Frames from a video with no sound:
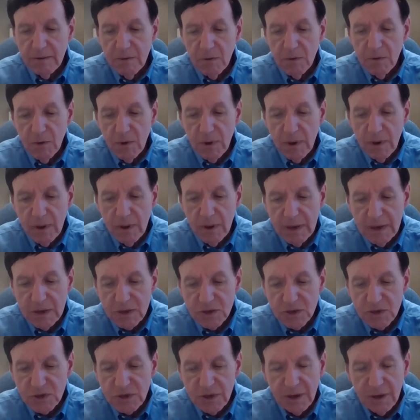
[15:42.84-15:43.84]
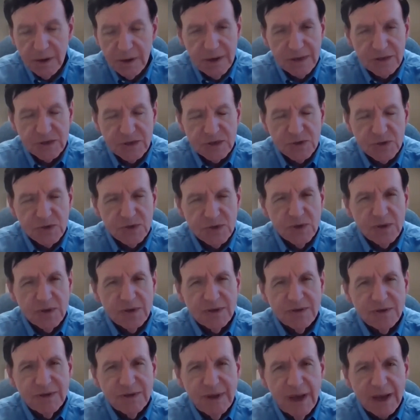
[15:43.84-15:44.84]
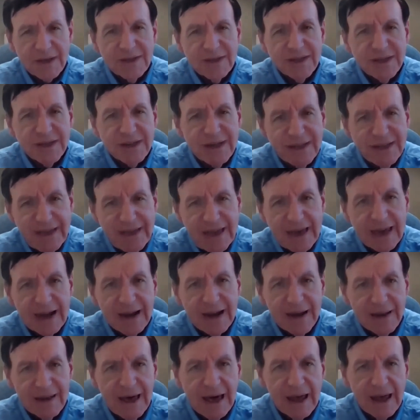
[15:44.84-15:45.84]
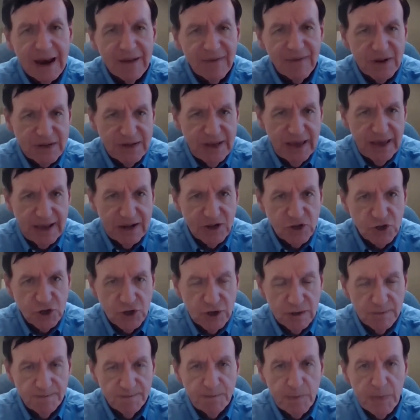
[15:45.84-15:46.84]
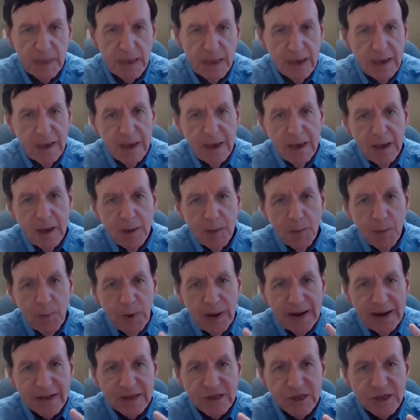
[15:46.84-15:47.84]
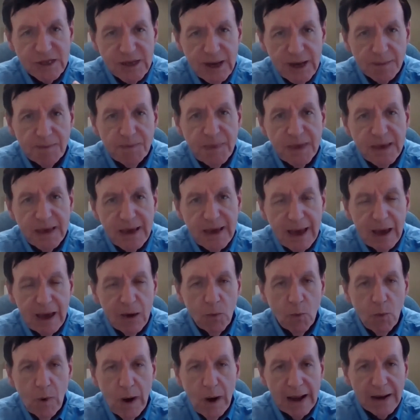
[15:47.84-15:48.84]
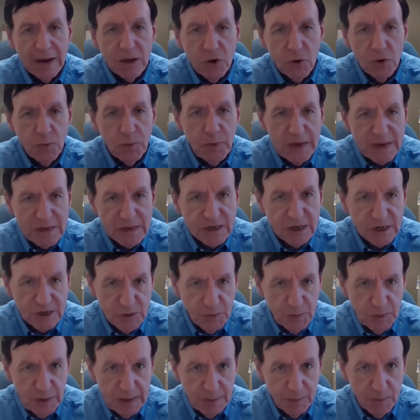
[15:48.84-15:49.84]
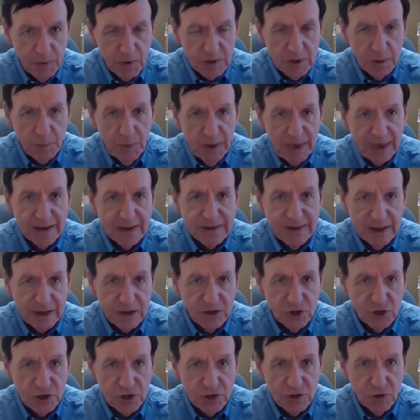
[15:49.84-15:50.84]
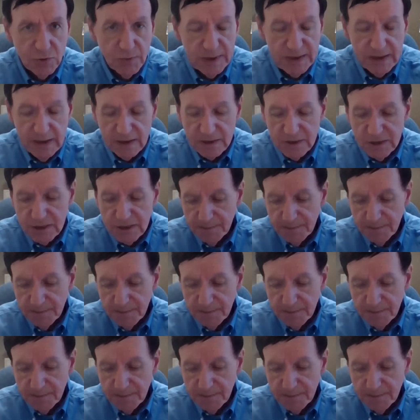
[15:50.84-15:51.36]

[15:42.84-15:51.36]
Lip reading: One more scam that doesn't get a lot of attention, but it's something I want you business people to pay attention to, because